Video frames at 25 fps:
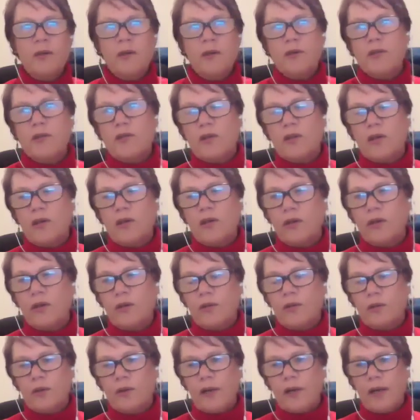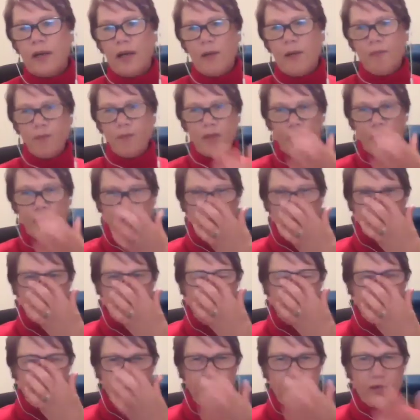So that was
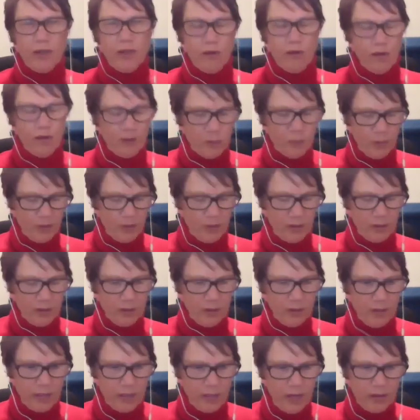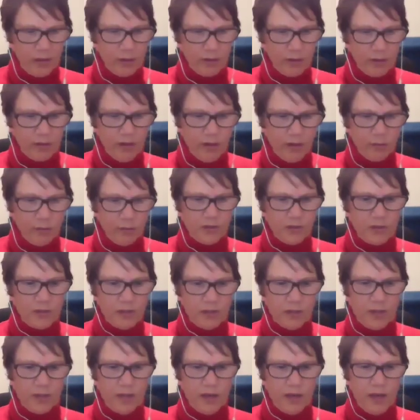one of the areas. But the other area was
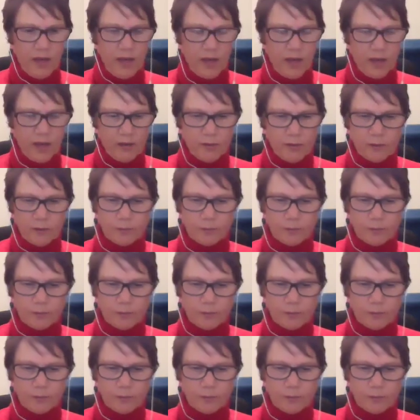that they'd had